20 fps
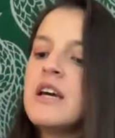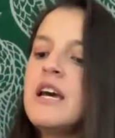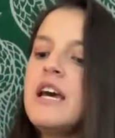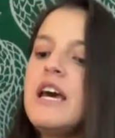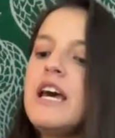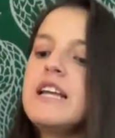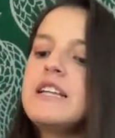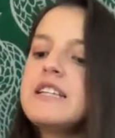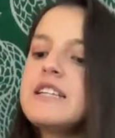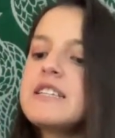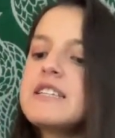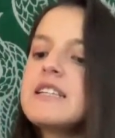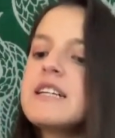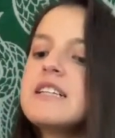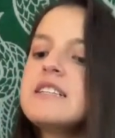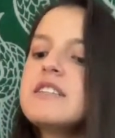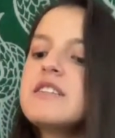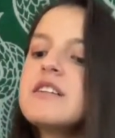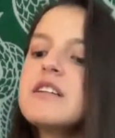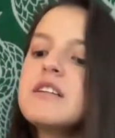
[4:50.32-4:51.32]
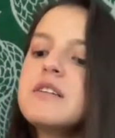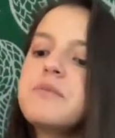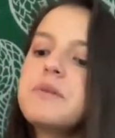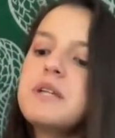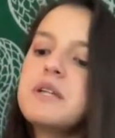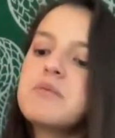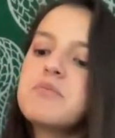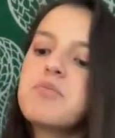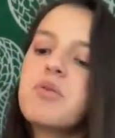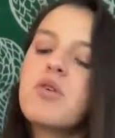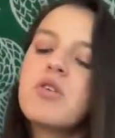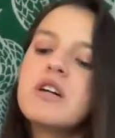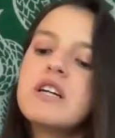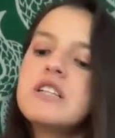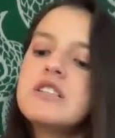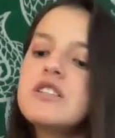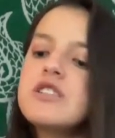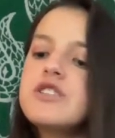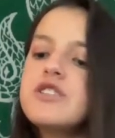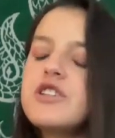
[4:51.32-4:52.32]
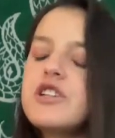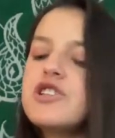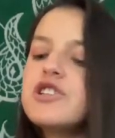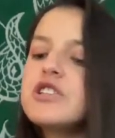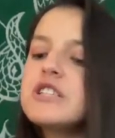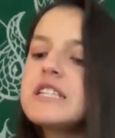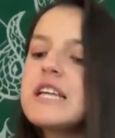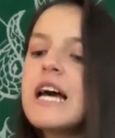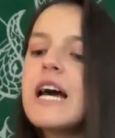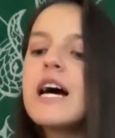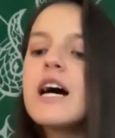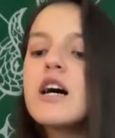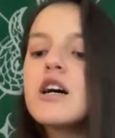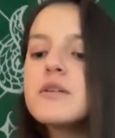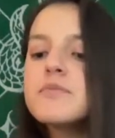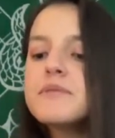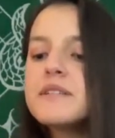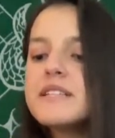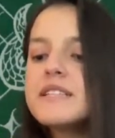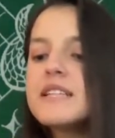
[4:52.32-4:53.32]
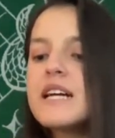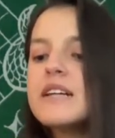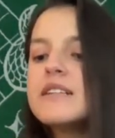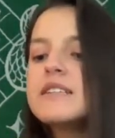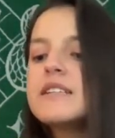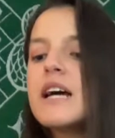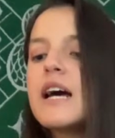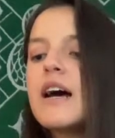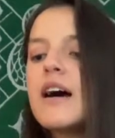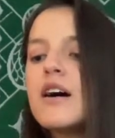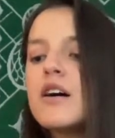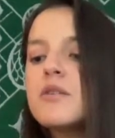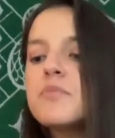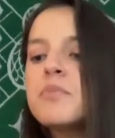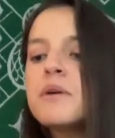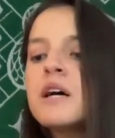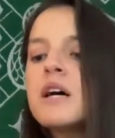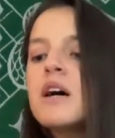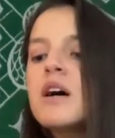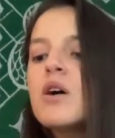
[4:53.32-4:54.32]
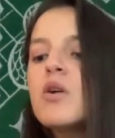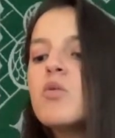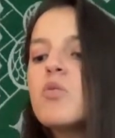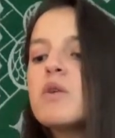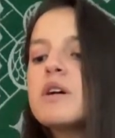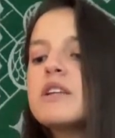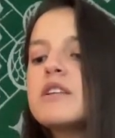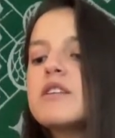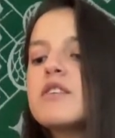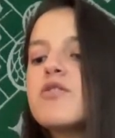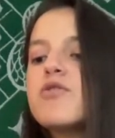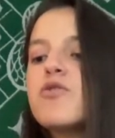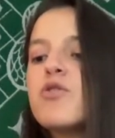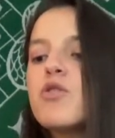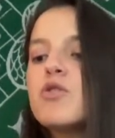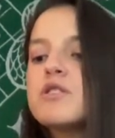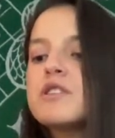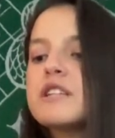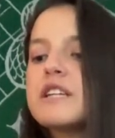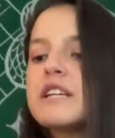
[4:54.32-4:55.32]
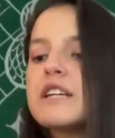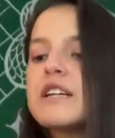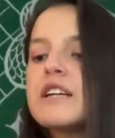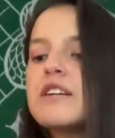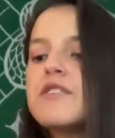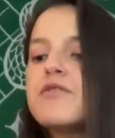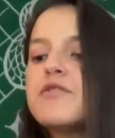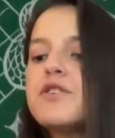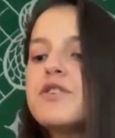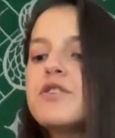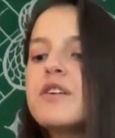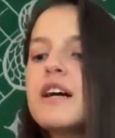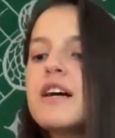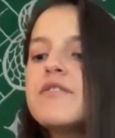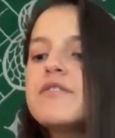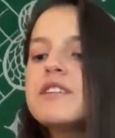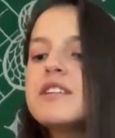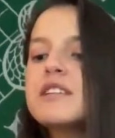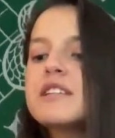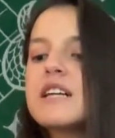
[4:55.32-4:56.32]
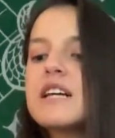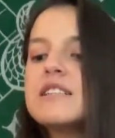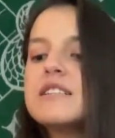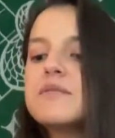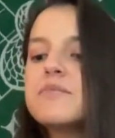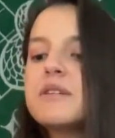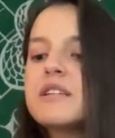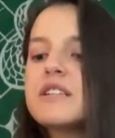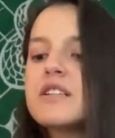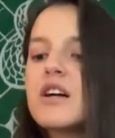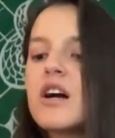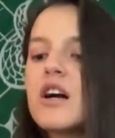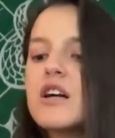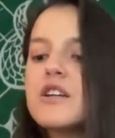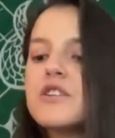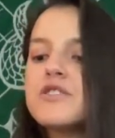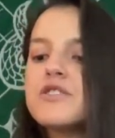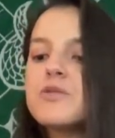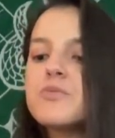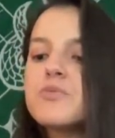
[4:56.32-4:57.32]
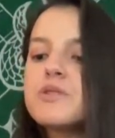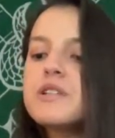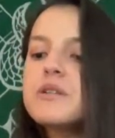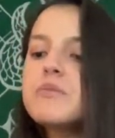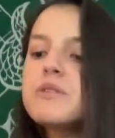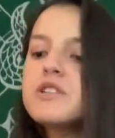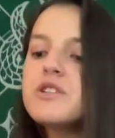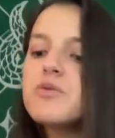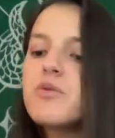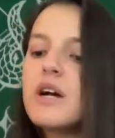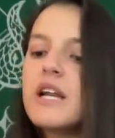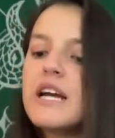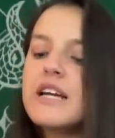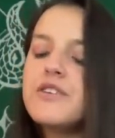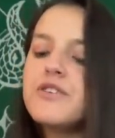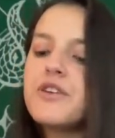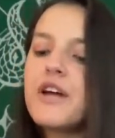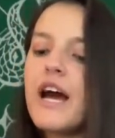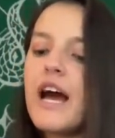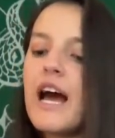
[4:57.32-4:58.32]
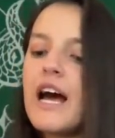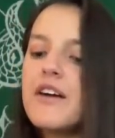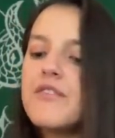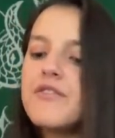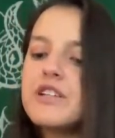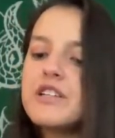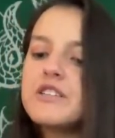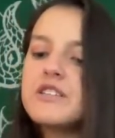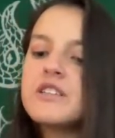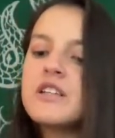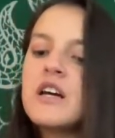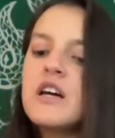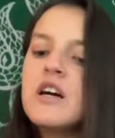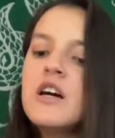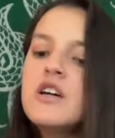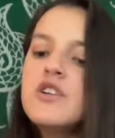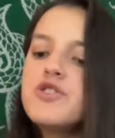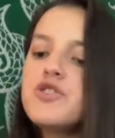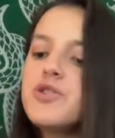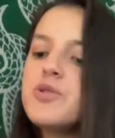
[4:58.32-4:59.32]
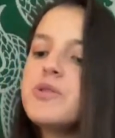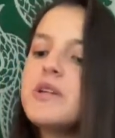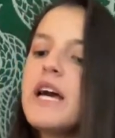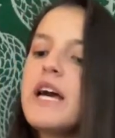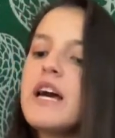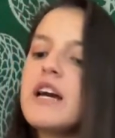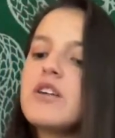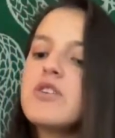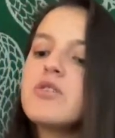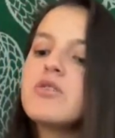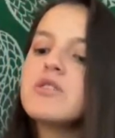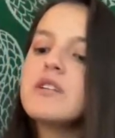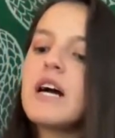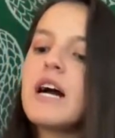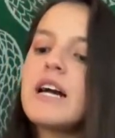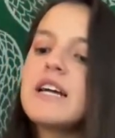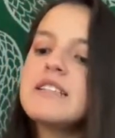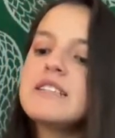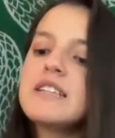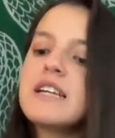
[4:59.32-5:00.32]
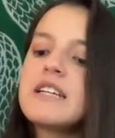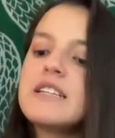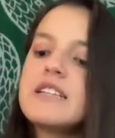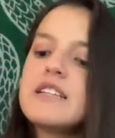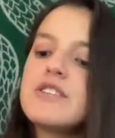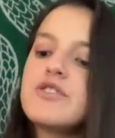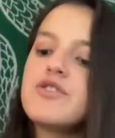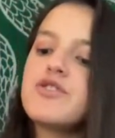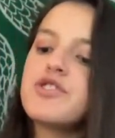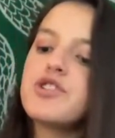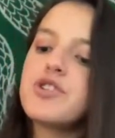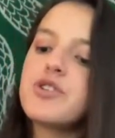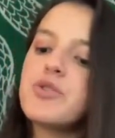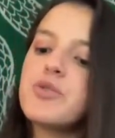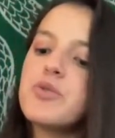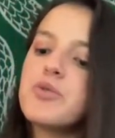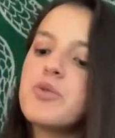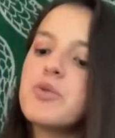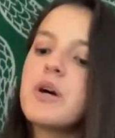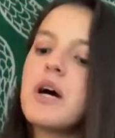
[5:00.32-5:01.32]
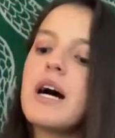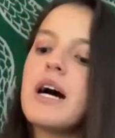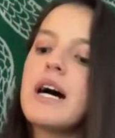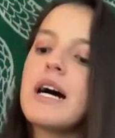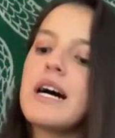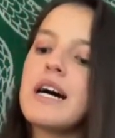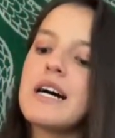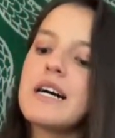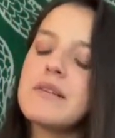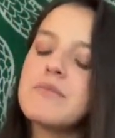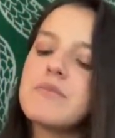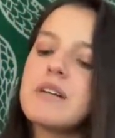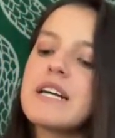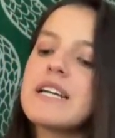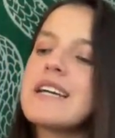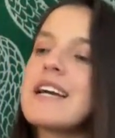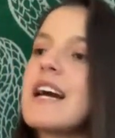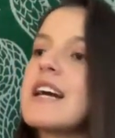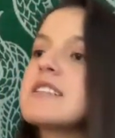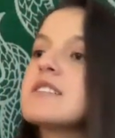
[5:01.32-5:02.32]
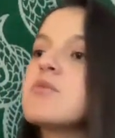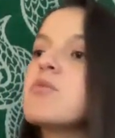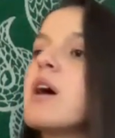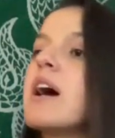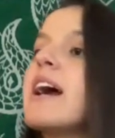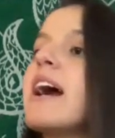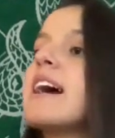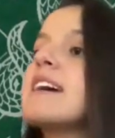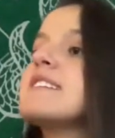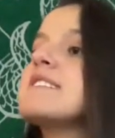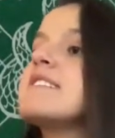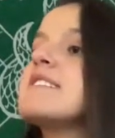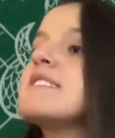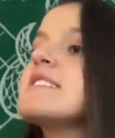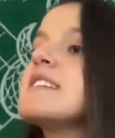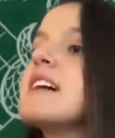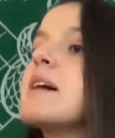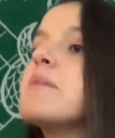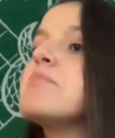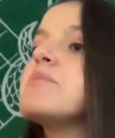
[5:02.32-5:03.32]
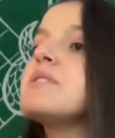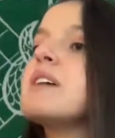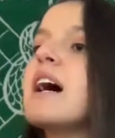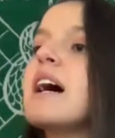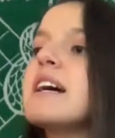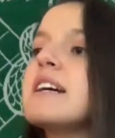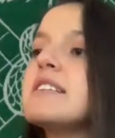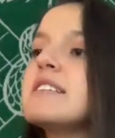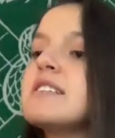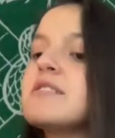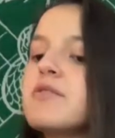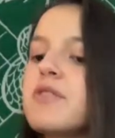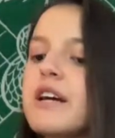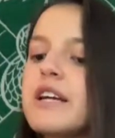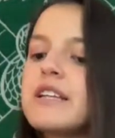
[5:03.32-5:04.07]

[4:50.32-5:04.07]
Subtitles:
and these lines are gonna be important. They just help, these lines help with the folding. If you don't have these lines, it makes it harder. So pretty much what I have is two diagonal lines and then two like X and Y axis type lines right